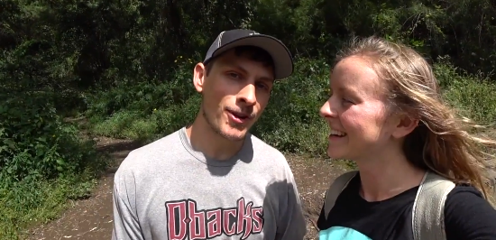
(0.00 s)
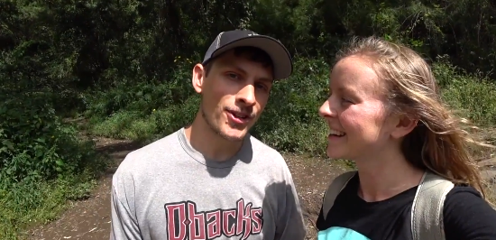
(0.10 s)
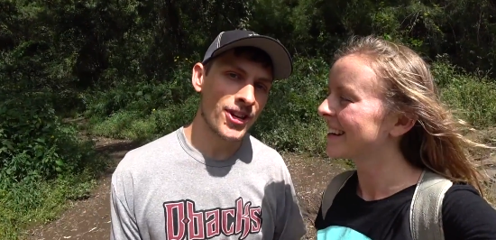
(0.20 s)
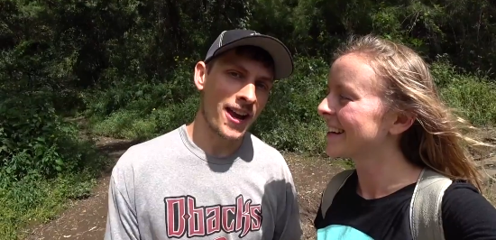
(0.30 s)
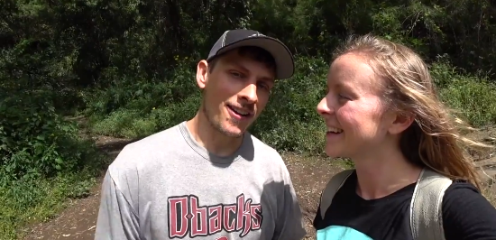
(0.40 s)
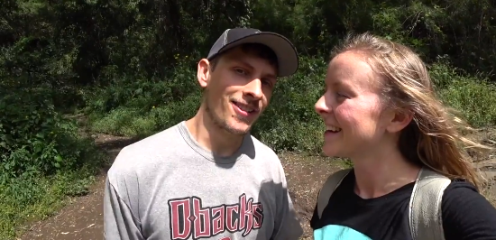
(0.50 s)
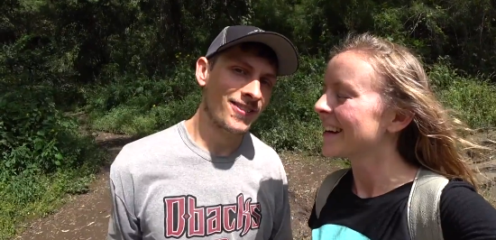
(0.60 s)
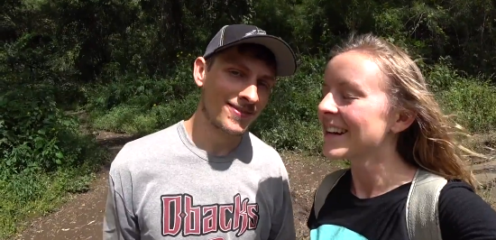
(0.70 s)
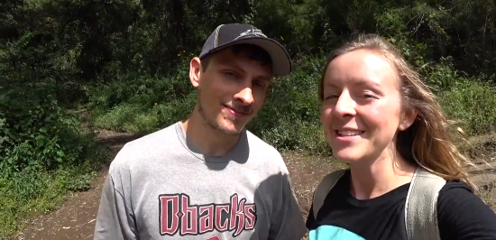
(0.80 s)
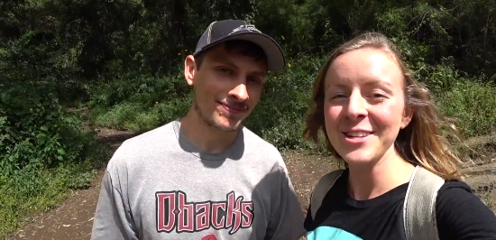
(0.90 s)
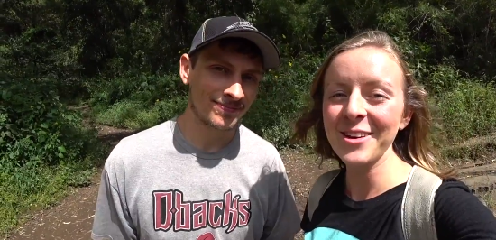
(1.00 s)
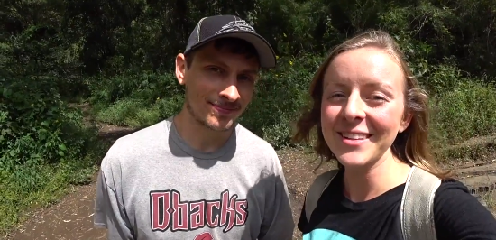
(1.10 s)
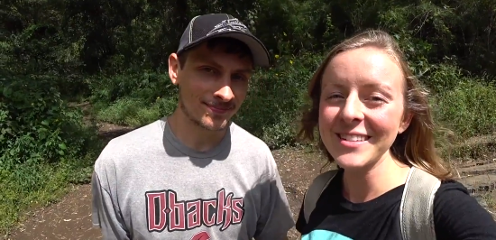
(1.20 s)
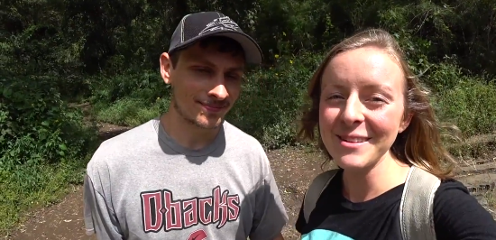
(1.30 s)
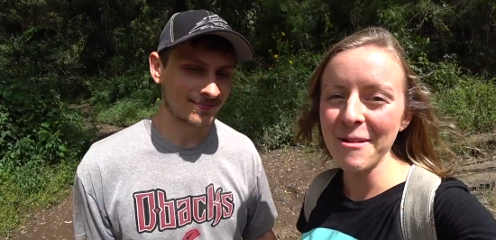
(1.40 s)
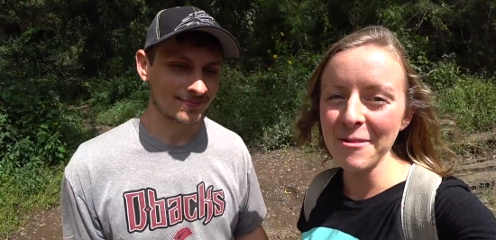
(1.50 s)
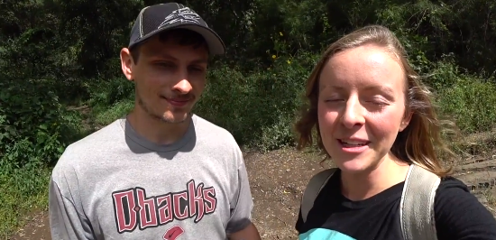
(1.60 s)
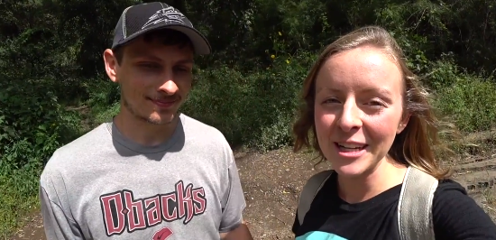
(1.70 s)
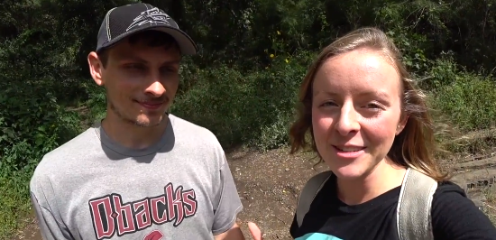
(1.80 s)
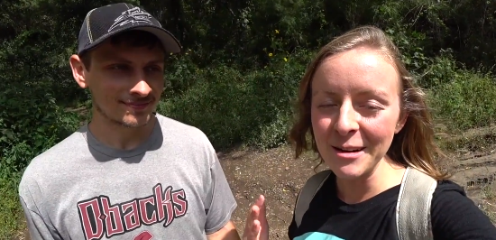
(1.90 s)
Speaker 1: to our channel so
Speaker 2: you can see more
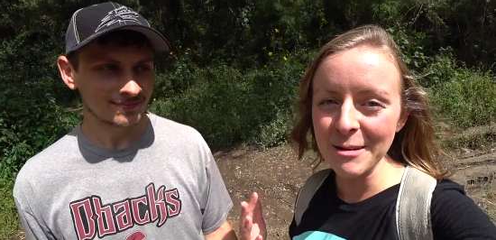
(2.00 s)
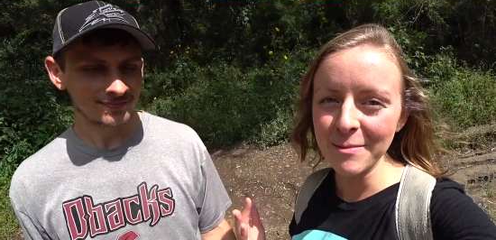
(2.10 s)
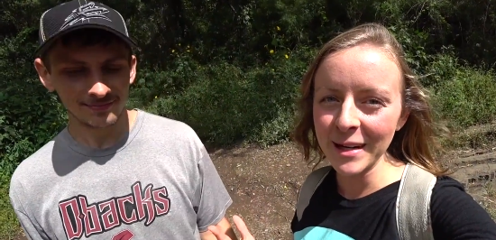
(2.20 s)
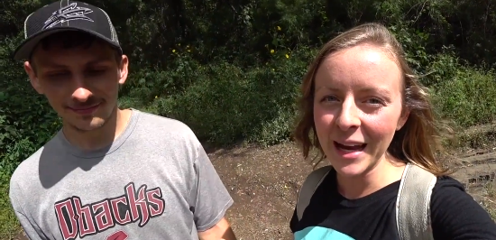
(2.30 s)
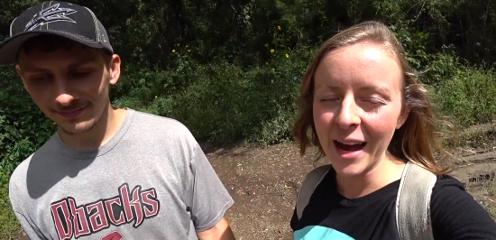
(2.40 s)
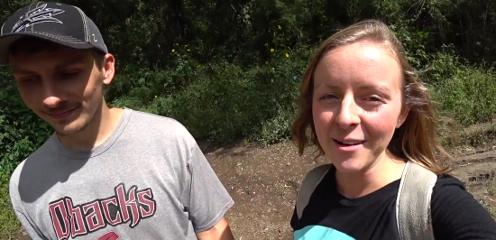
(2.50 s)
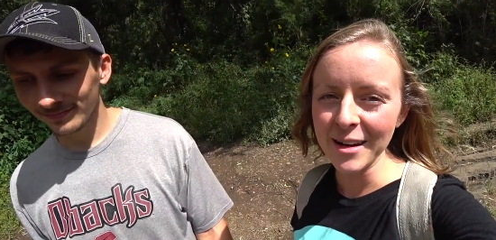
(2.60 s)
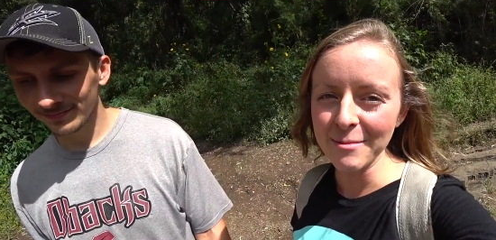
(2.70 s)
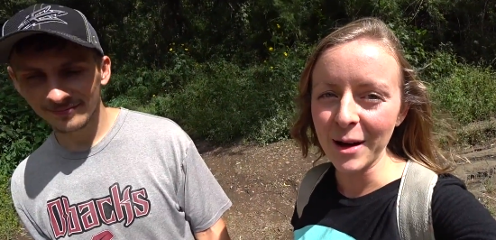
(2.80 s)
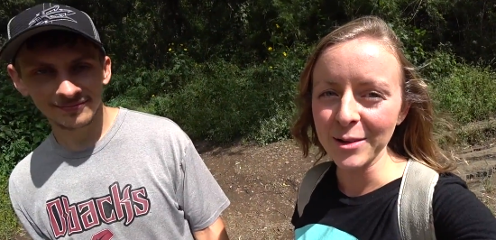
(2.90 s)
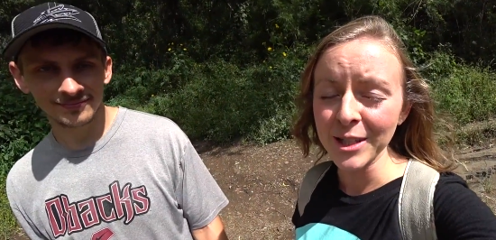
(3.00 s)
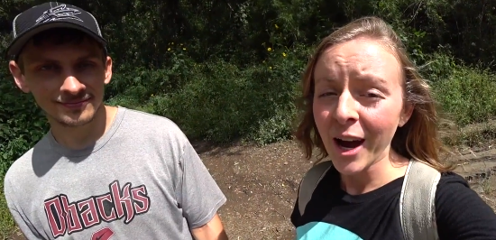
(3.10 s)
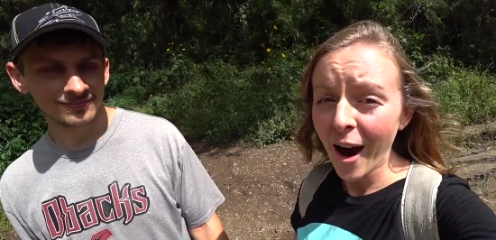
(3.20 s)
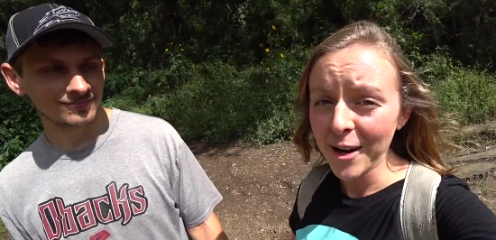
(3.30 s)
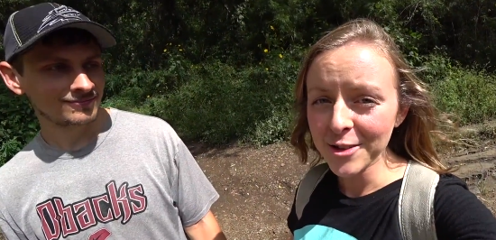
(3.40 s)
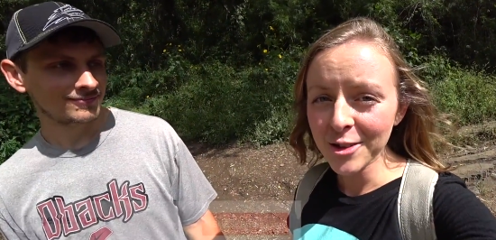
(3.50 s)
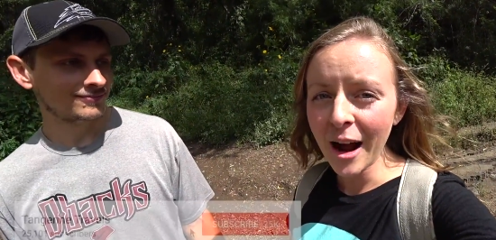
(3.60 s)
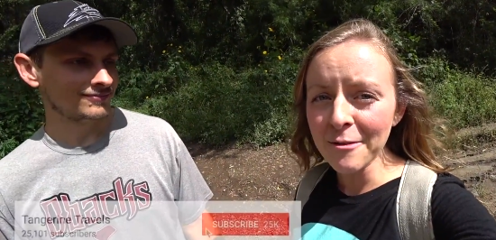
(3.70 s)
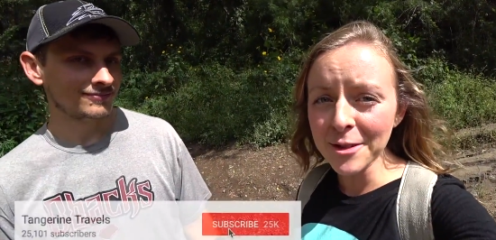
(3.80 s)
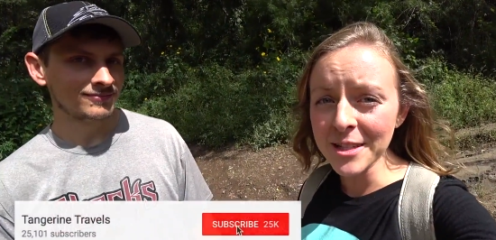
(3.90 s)
videos that we're putting out about our
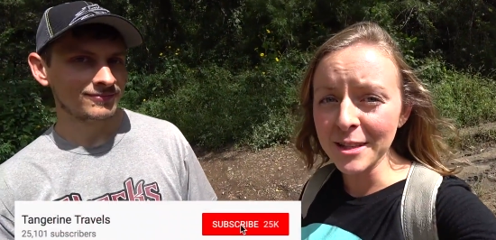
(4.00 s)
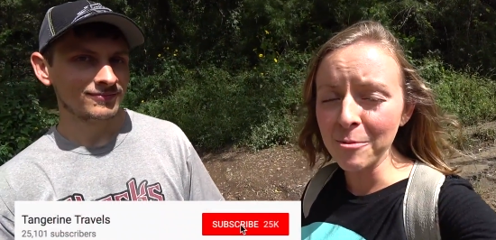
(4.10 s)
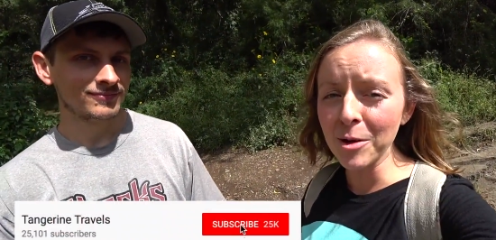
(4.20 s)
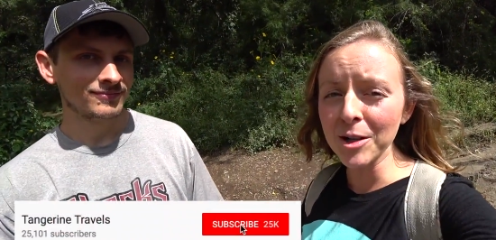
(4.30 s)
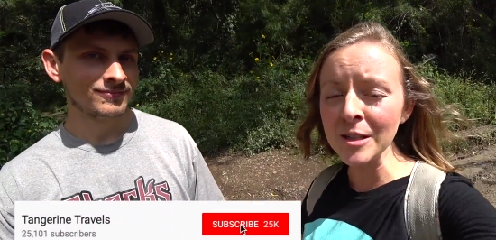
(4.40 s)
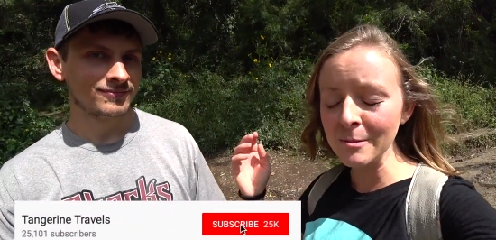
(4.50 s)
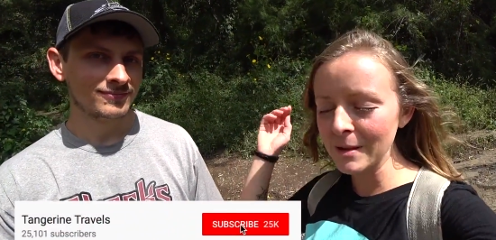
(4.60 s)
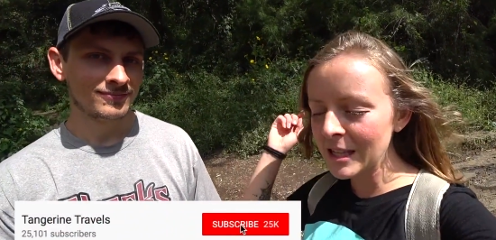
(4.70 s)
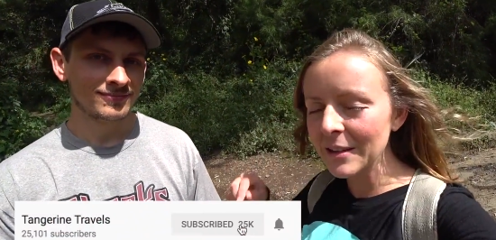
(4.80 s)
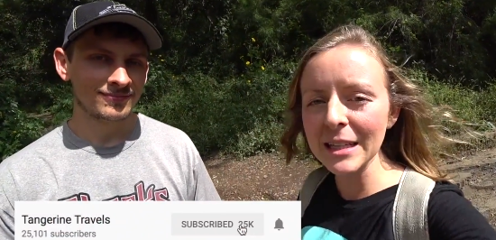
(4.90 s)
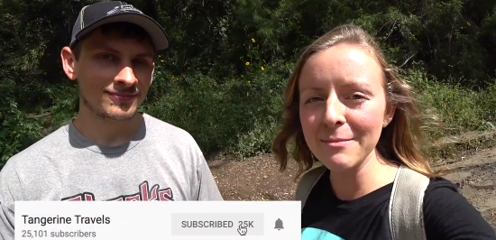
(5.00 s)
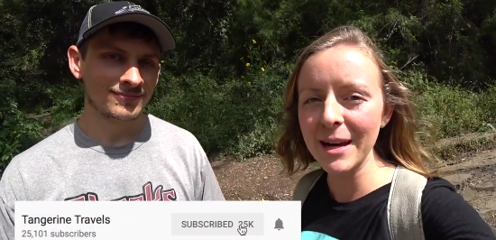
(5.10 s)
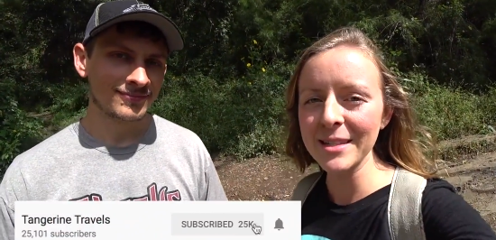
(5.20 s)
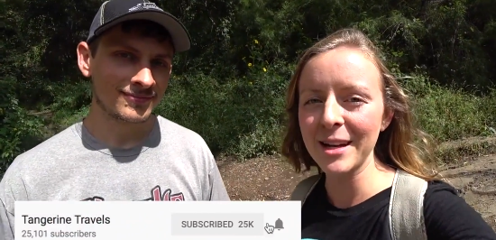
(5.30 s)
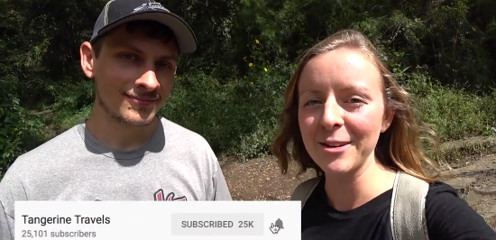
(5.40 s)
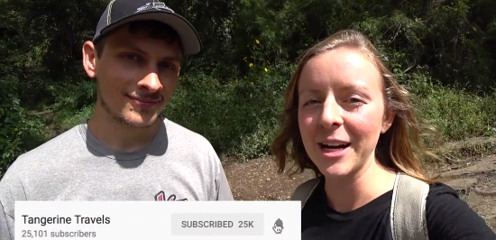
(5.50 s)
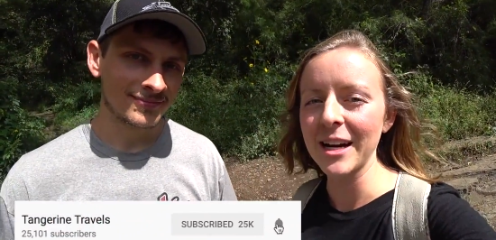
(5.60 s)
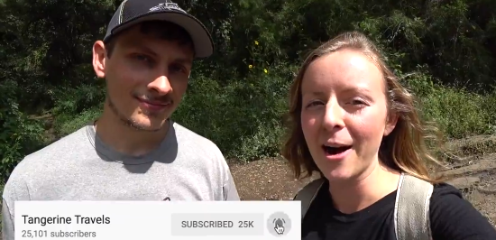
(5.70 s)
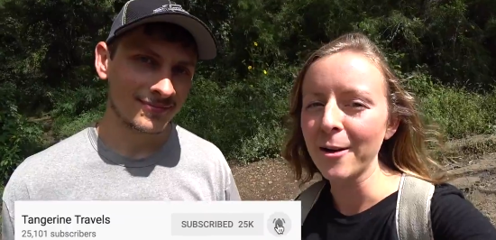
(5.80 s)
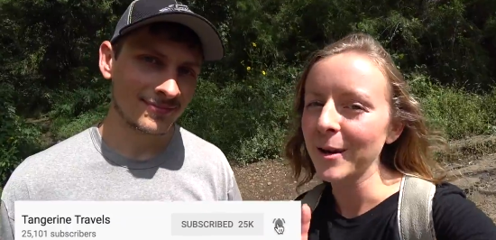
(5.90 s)
travels in the world, specifically Mexico right
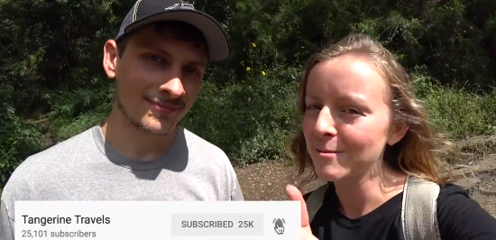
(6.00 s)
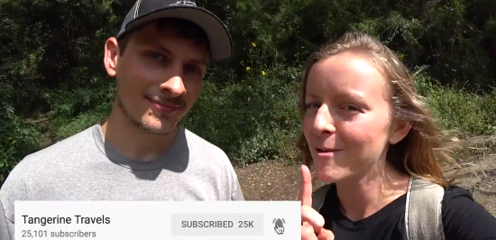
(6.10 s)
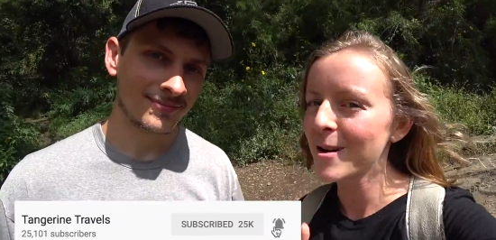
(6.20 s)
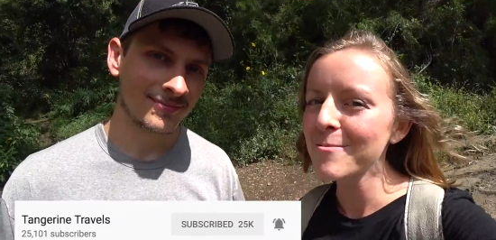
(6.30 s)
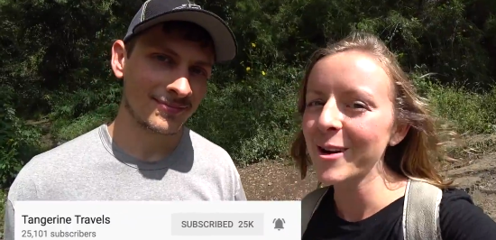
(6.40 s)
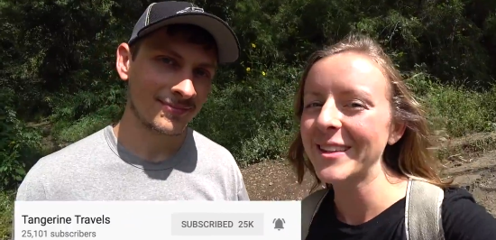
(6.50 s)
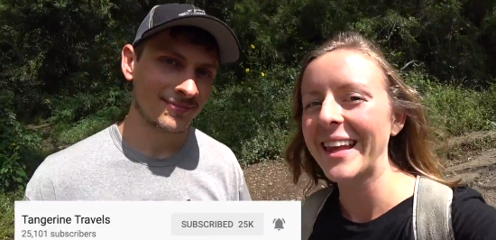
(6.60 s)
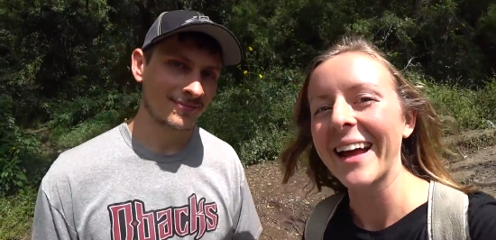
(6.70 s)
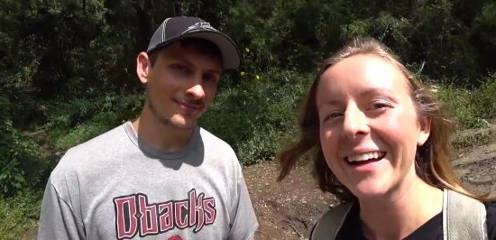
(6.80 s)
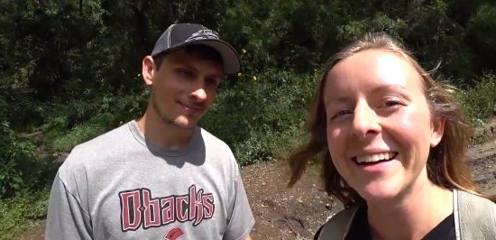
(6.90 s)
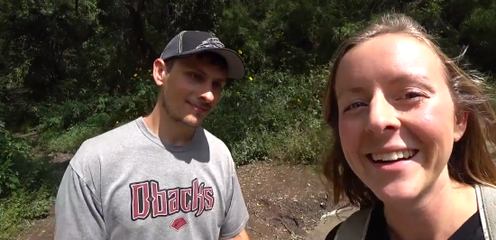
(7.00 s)
now. And one more thing,